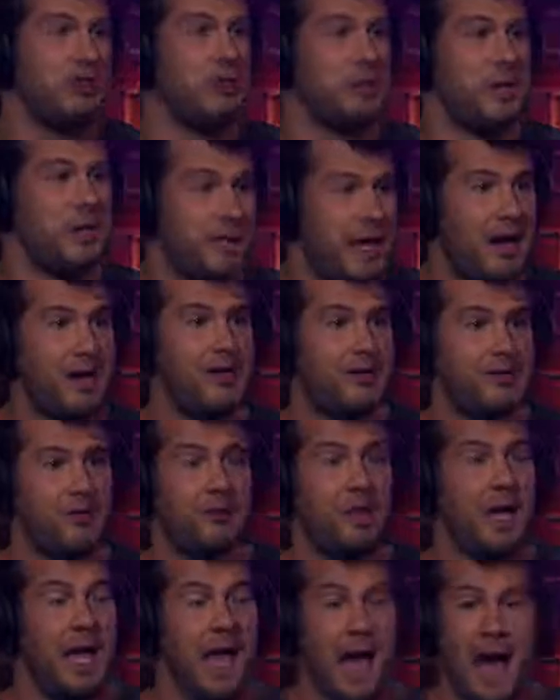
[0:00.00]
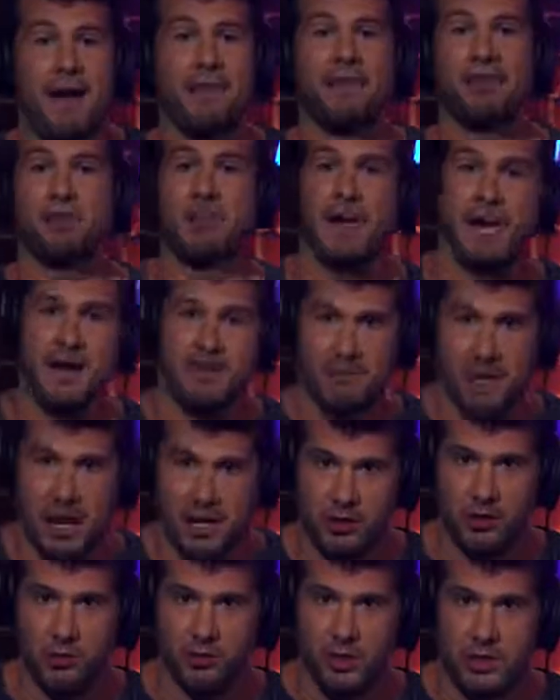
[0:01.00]
be allowed to have some kind of
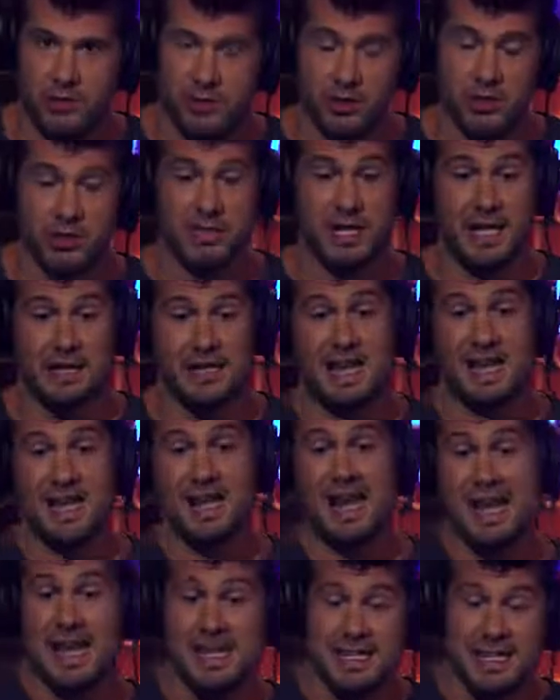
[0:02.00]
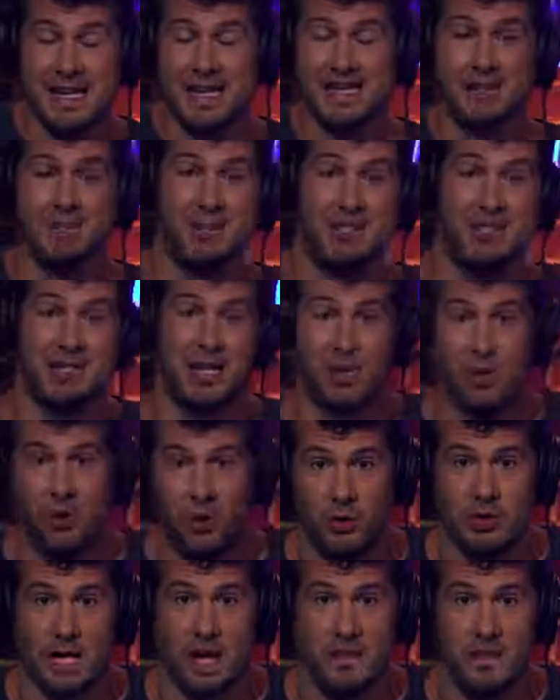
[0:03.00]
medical research. Yeah. And then nicotine hasn't been studied a
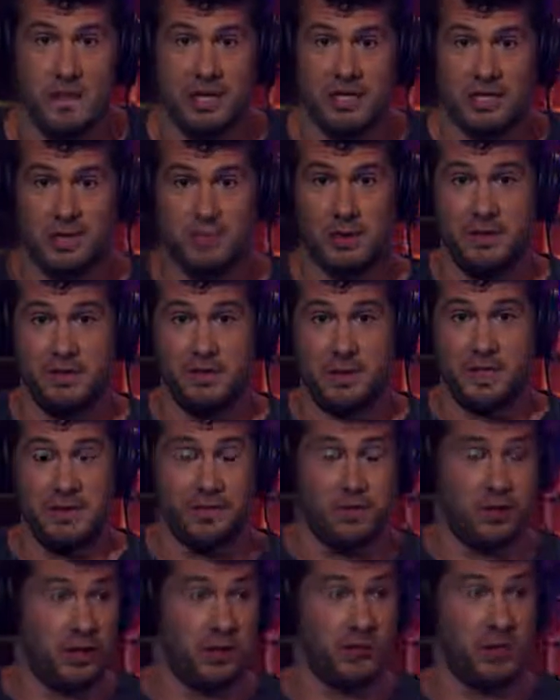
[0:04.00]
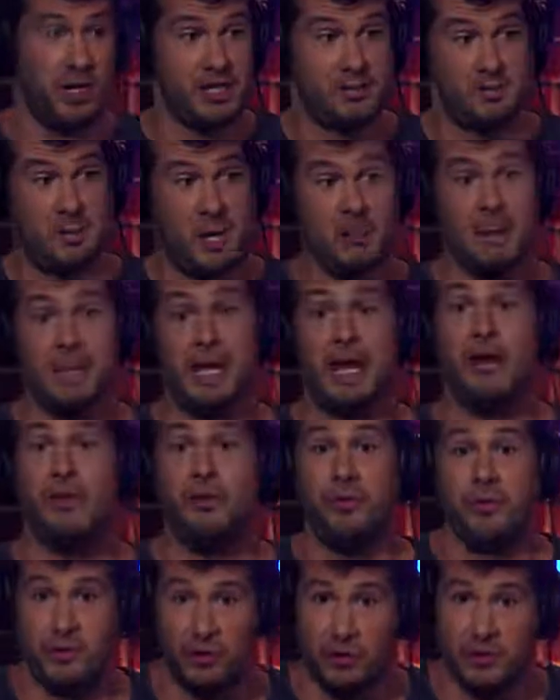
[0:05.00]
whole lot because it's been the face of one of the greatest public
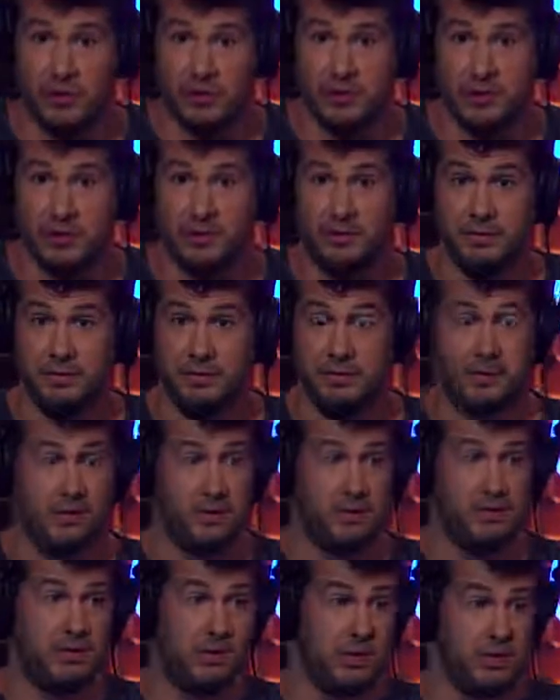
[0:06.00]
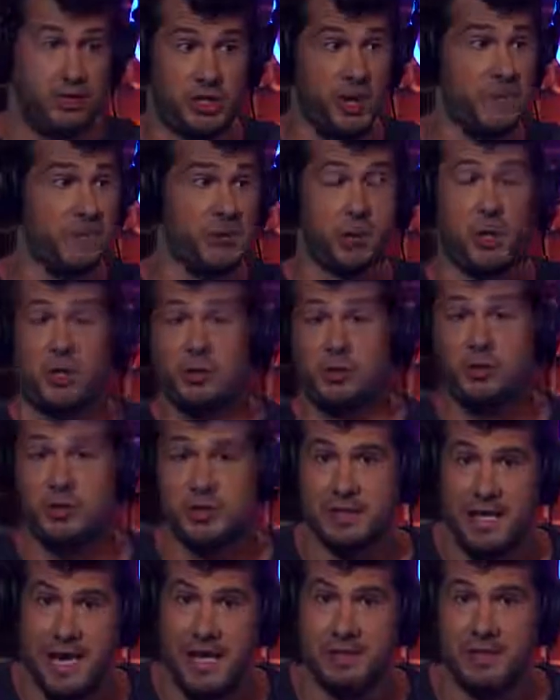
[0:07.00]
health scourges and subsequent
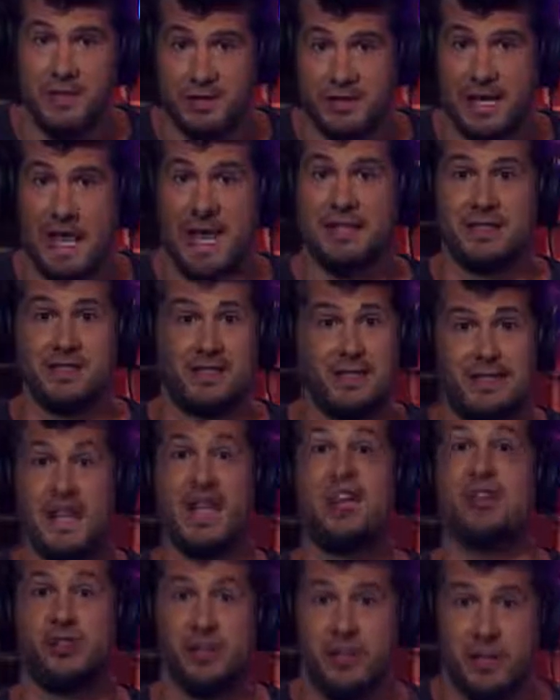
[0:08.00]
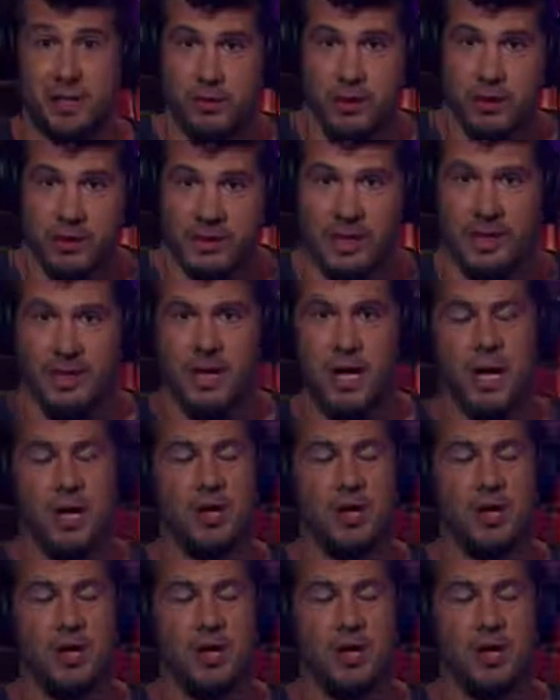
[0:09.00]
crusades the last century, really.